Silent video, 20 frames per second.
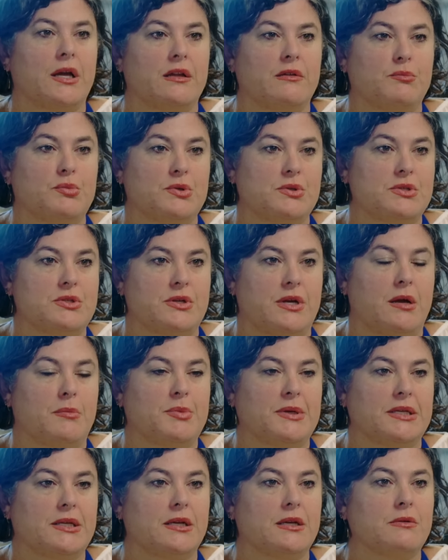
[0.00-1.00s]
kind of
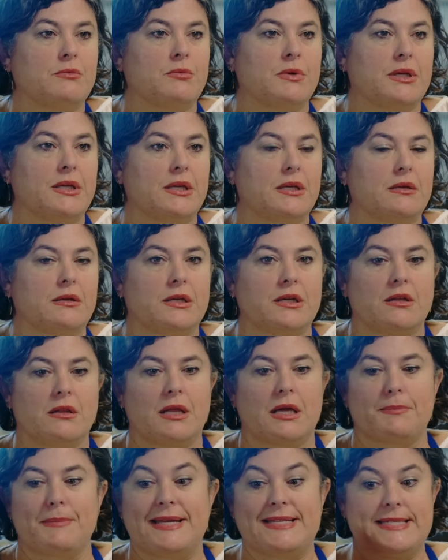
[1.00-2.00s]
bootstrapping it. We, you know,
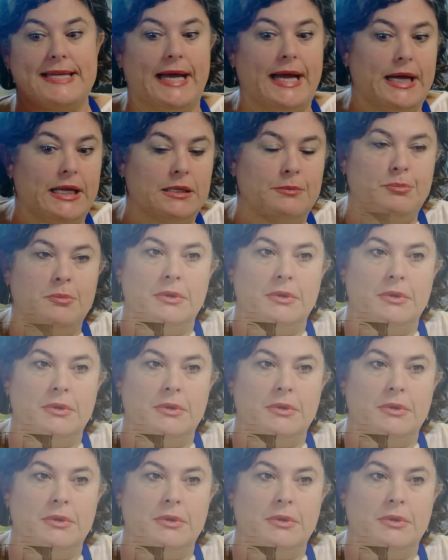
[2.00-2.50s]
like my dad